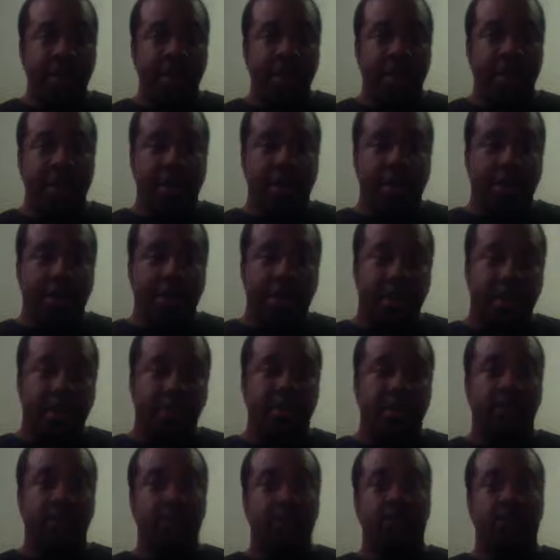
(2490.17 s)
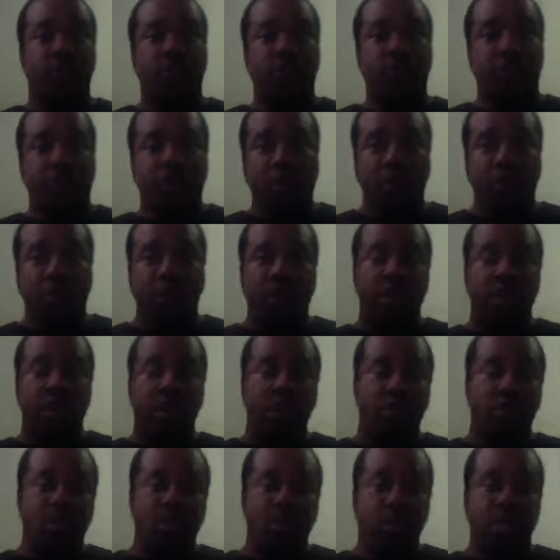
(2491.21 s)
spoon feeding
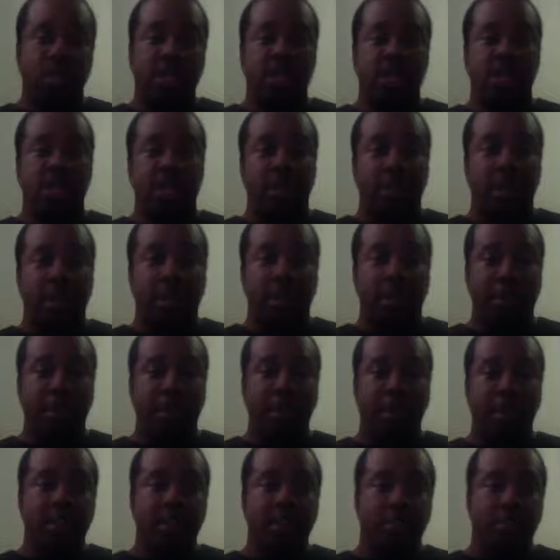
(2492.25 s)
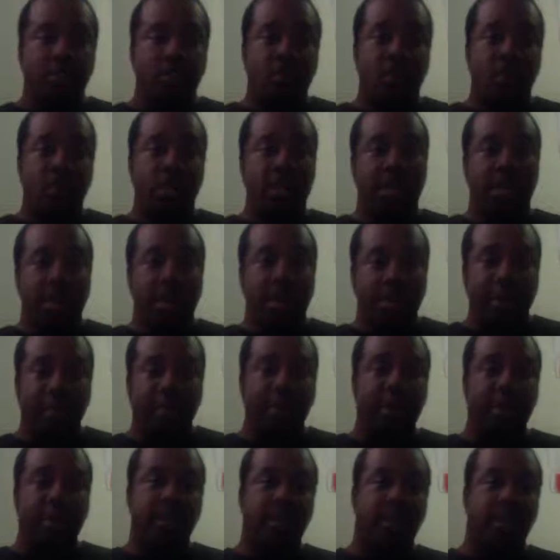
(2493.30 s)
what the media doing in
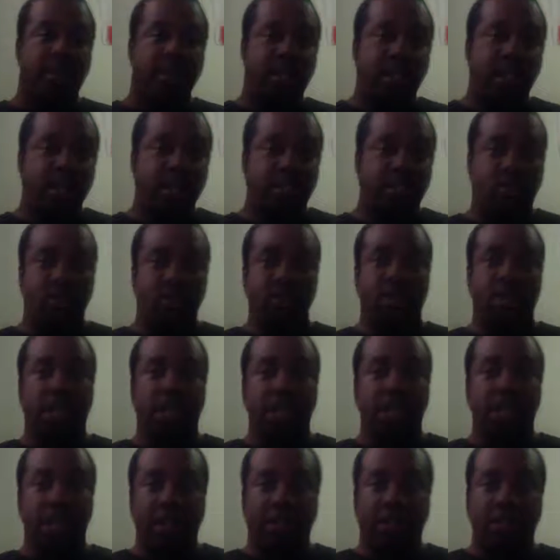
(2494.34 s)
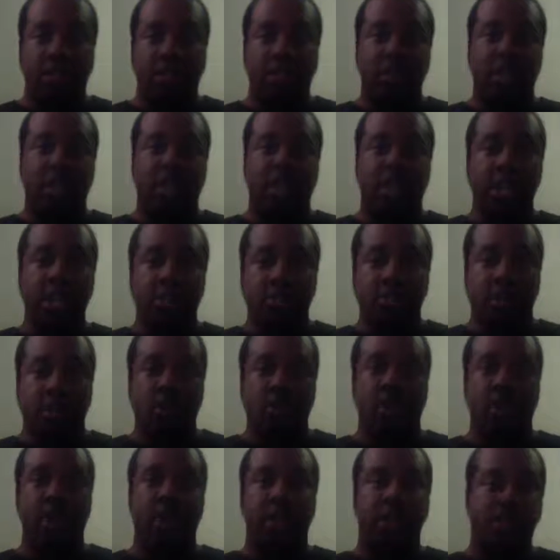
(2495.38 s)
America cut three Ks, don't
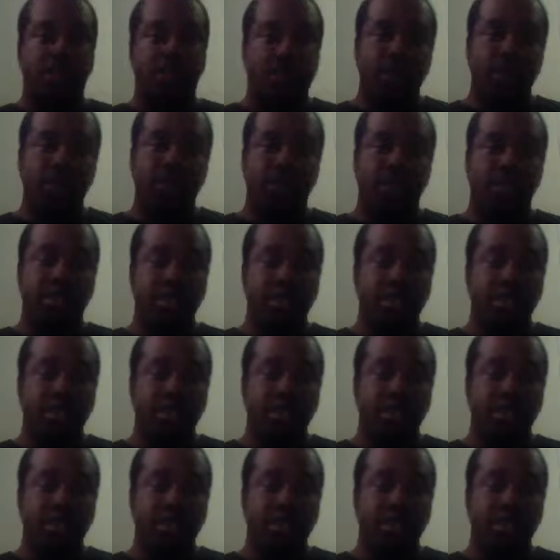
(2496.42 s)
get it twisted.